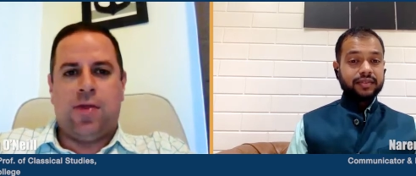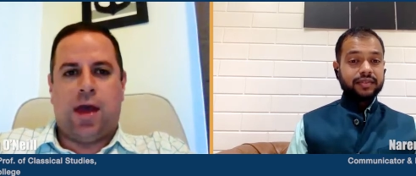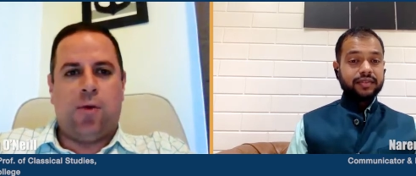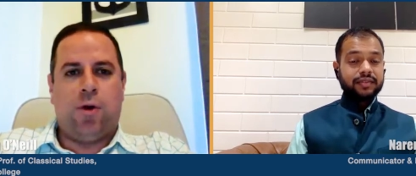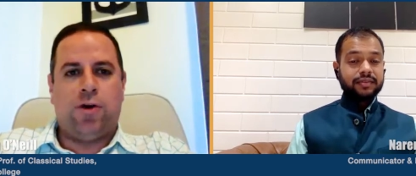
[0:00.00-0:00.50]

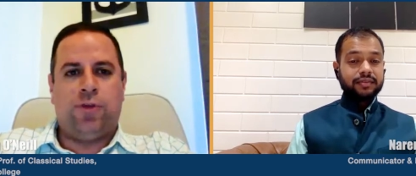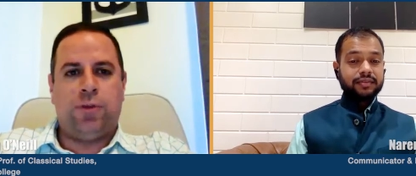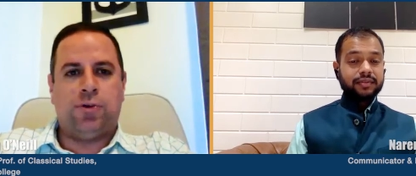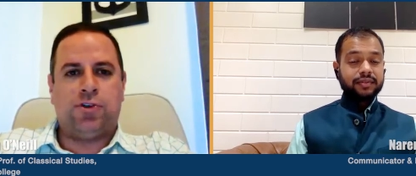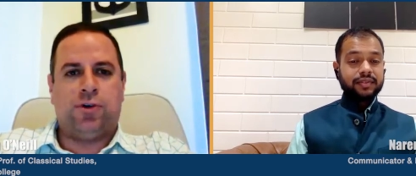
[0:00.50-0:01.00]
Speaker 1: that
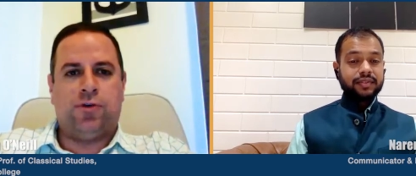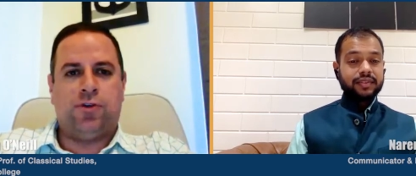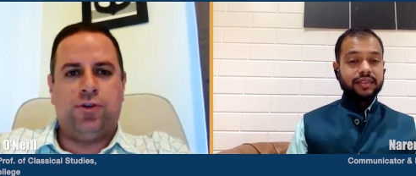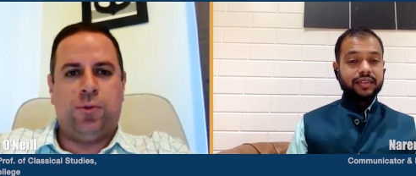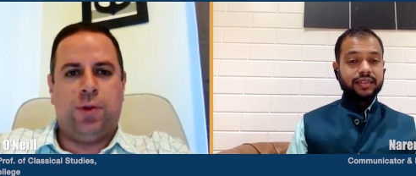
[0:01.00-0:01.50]
wonderfully preserved
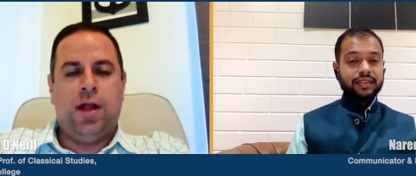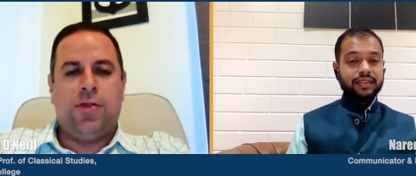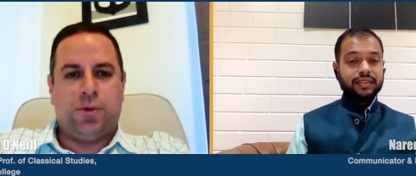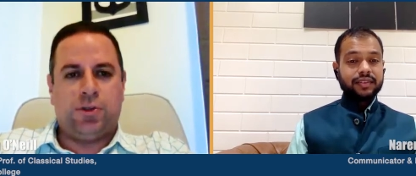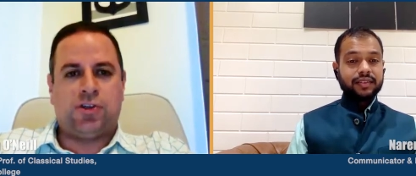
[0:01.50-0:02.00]
tomb
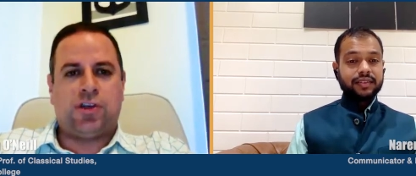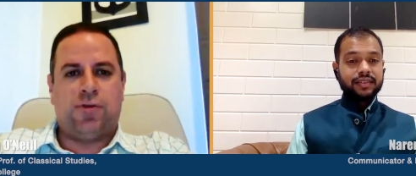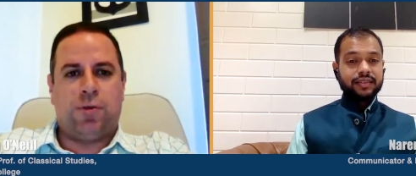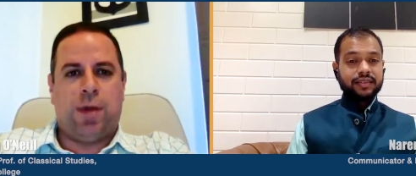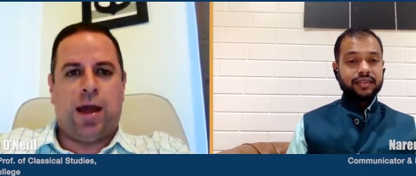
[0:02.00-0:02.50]
that was
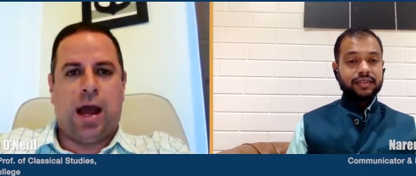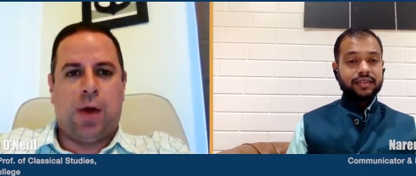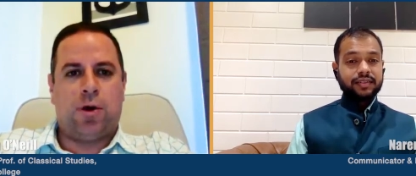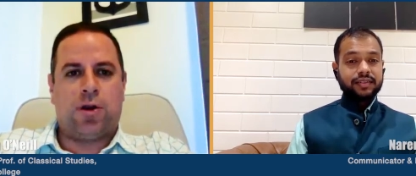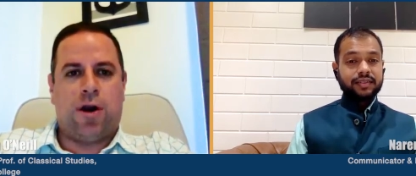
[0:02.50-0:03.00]
discovered by
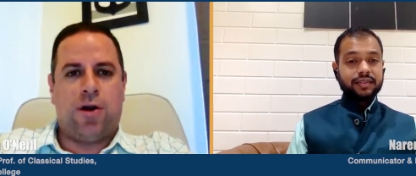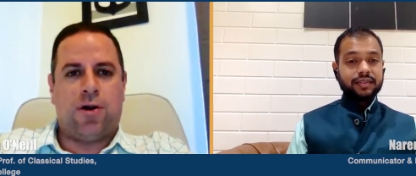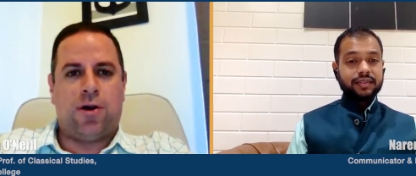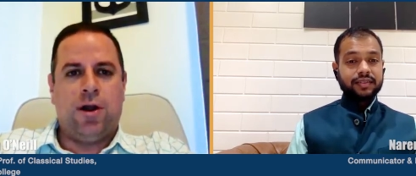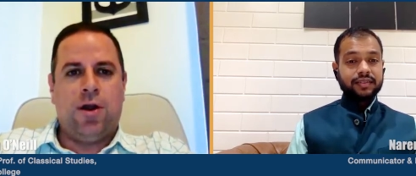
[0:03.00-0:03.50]
Howard
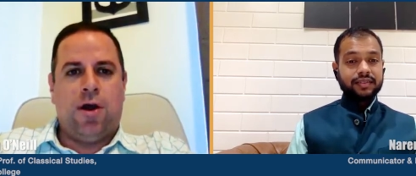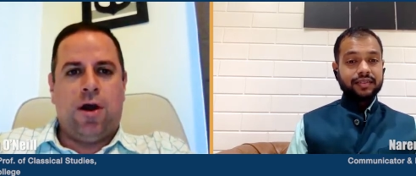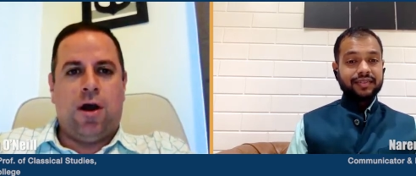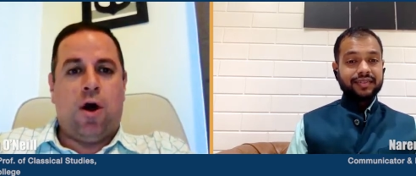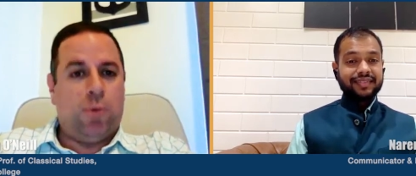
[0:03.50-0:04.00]
Carter
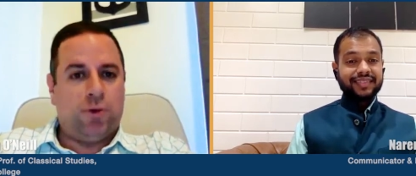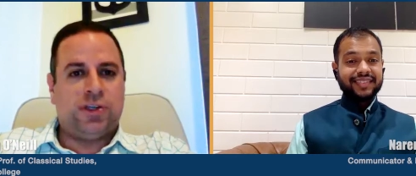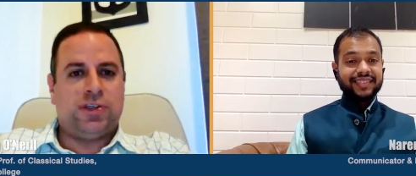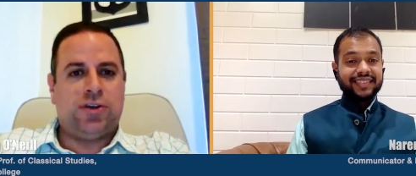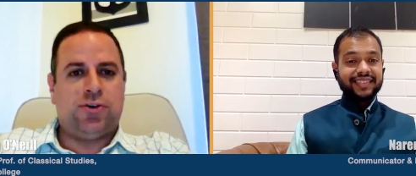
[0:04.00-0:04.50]
uh,
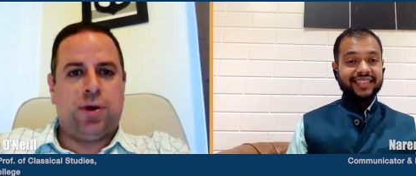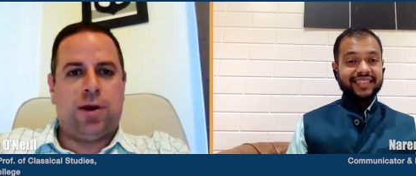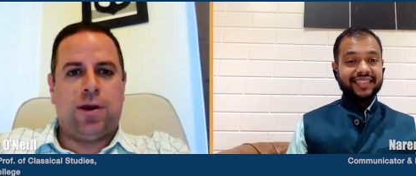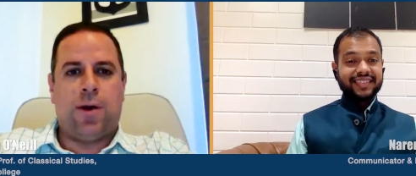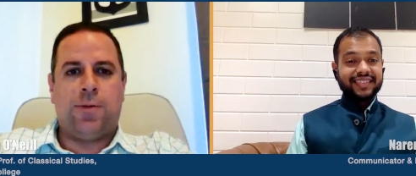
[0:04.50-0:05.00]
almost a
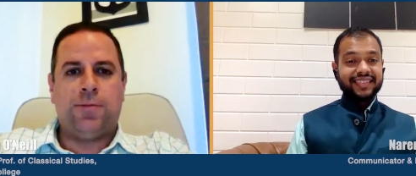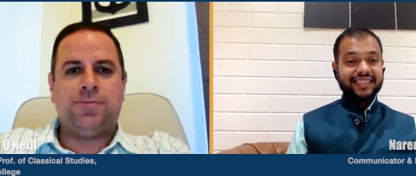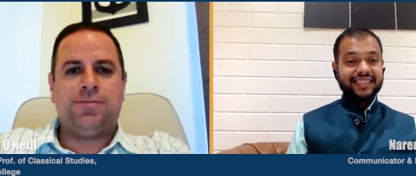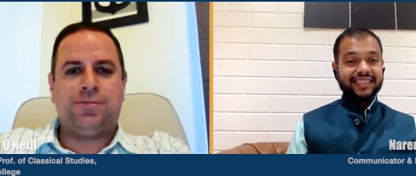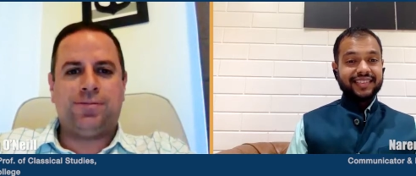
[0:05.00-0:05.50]
century ago.
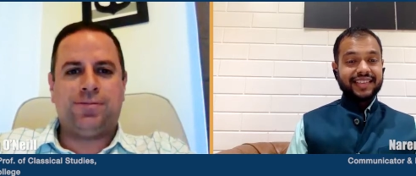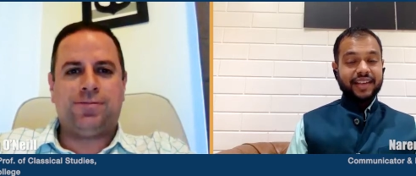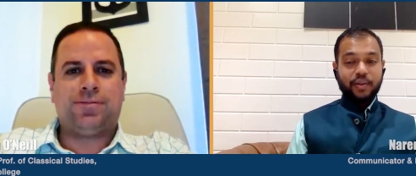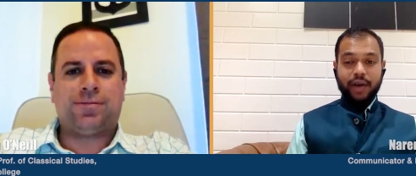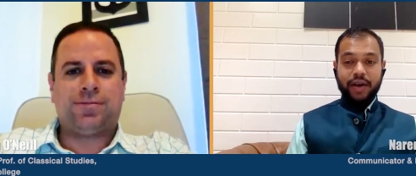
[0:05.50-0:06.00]

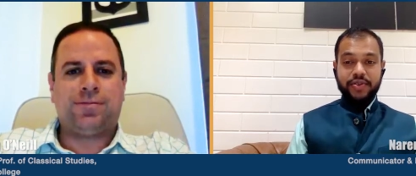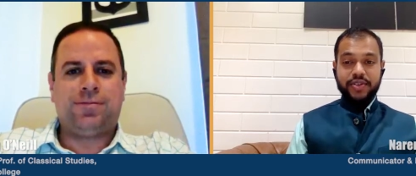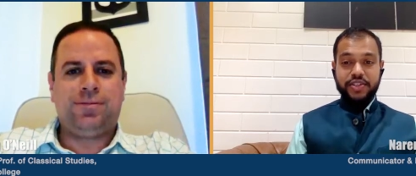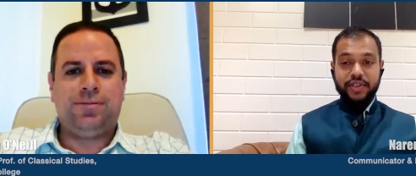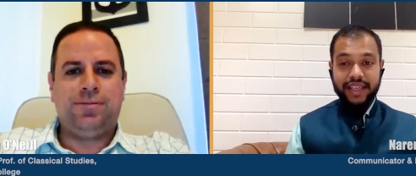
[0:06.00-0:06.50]

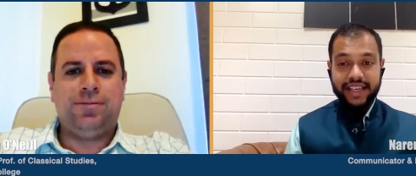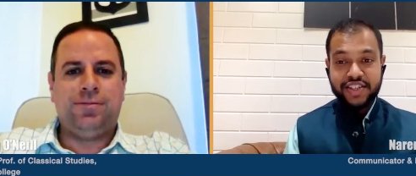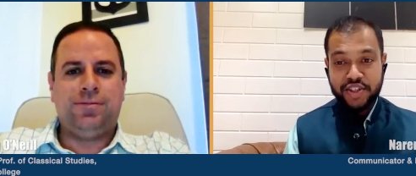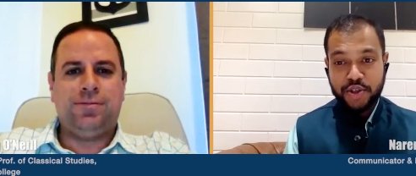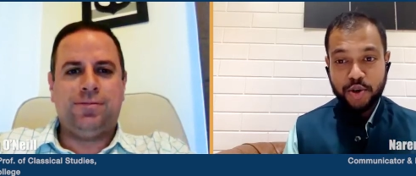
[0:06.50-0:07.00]
Speaker 2: Wow. So it's really
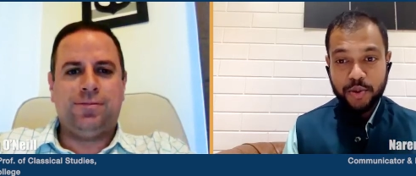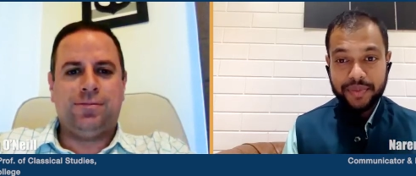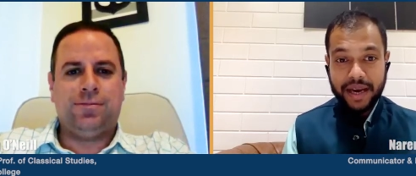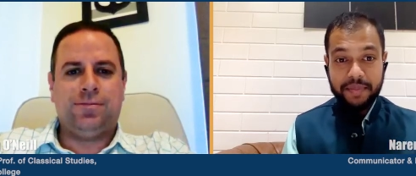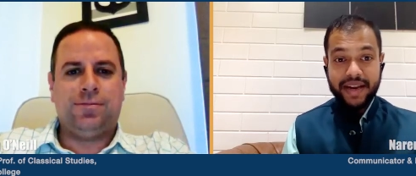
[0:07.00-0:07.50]
his
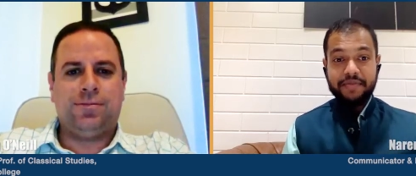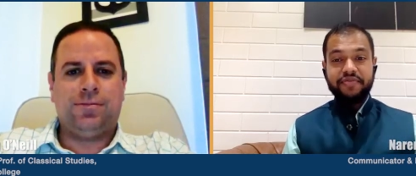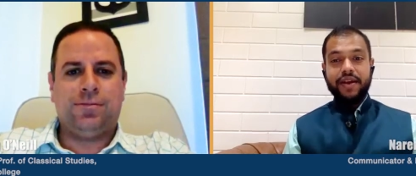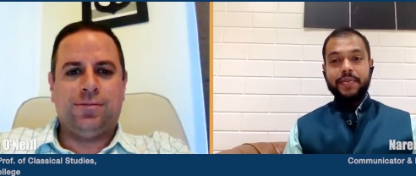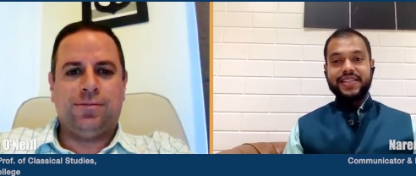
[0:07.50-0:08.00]
tomb that
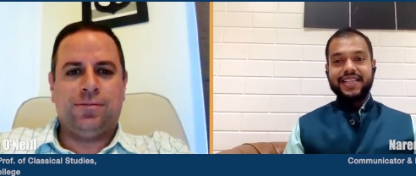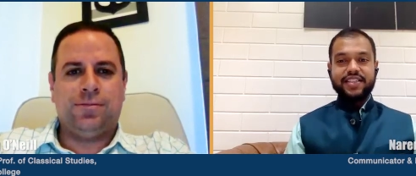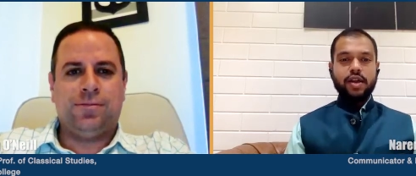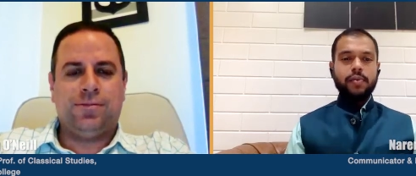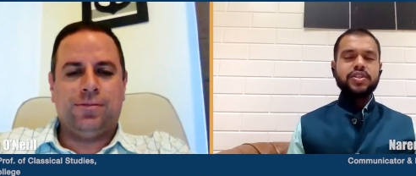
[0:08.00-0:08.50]
made him
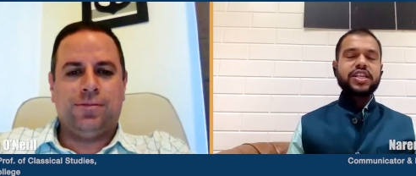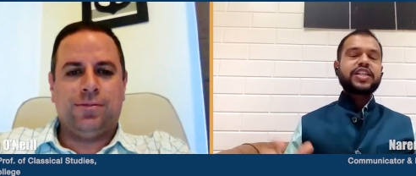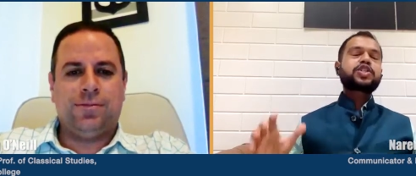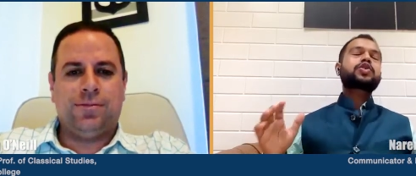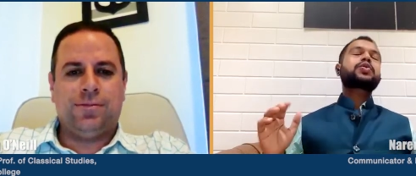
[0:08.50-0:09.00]
famous. And it's
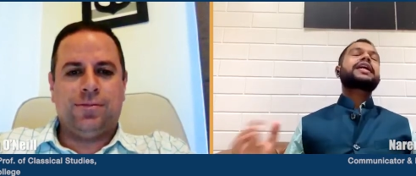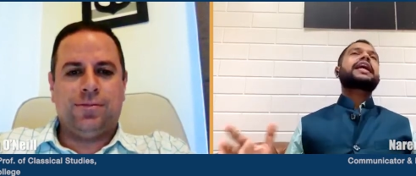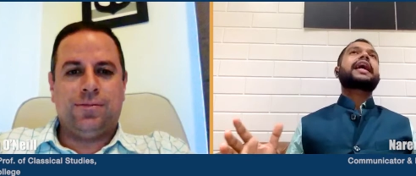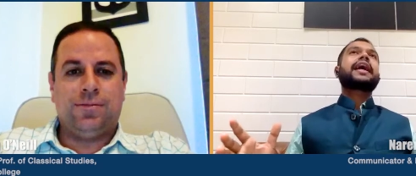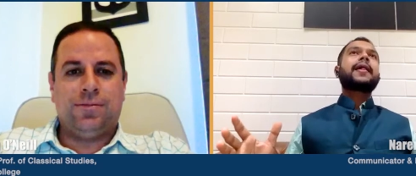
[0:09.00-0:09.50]
almost
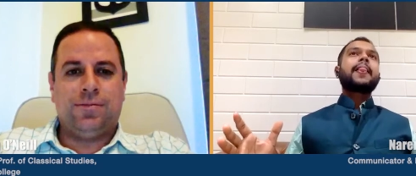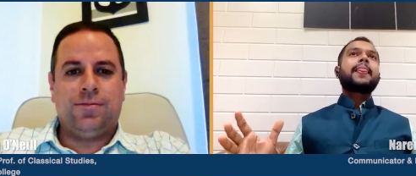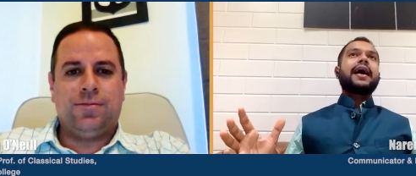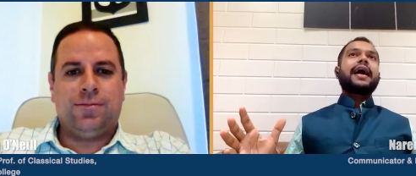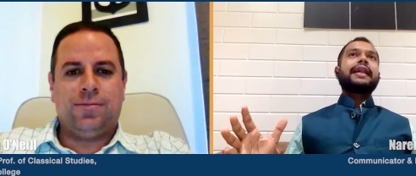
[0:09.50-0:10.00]
intriguing
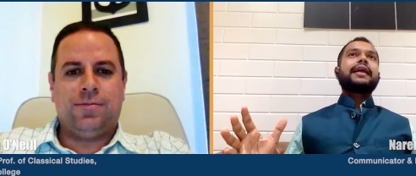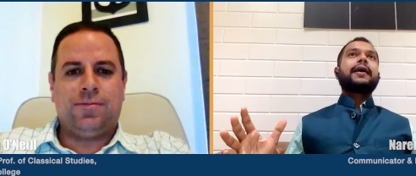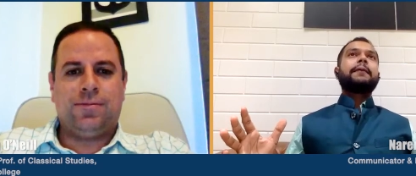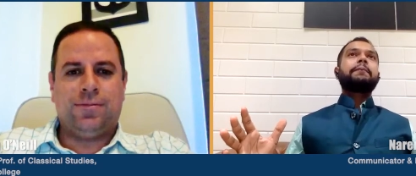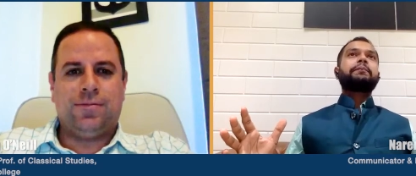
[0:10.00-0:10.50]

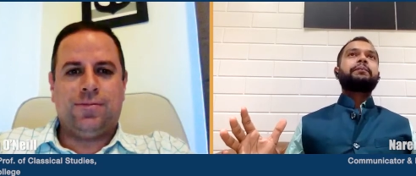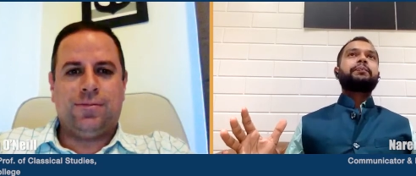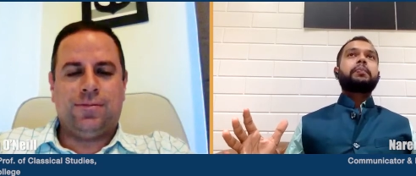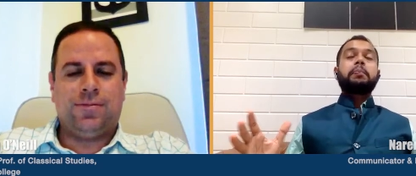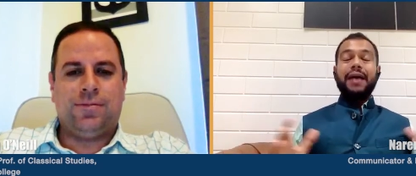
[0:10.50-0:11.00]
and
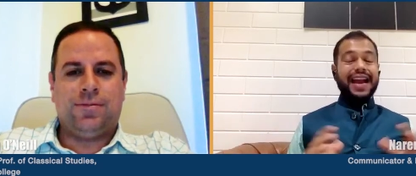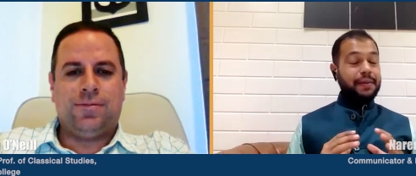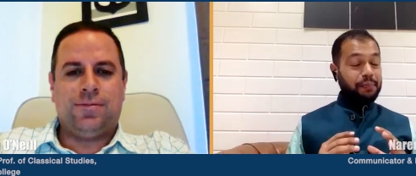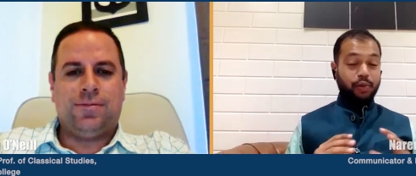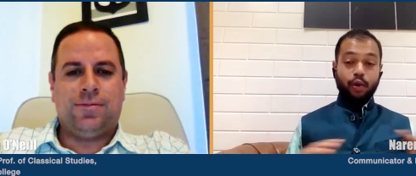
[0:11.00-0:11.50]
um,
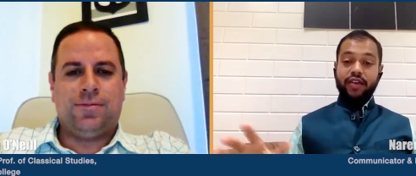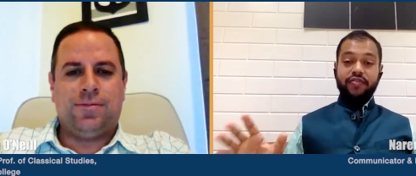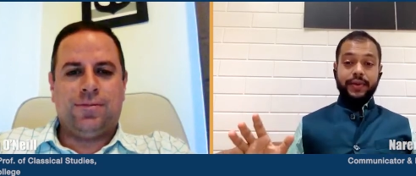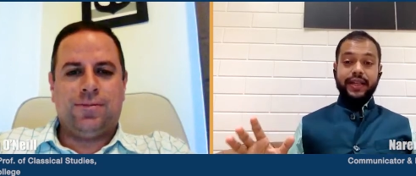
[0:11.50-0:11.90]
mind blowing for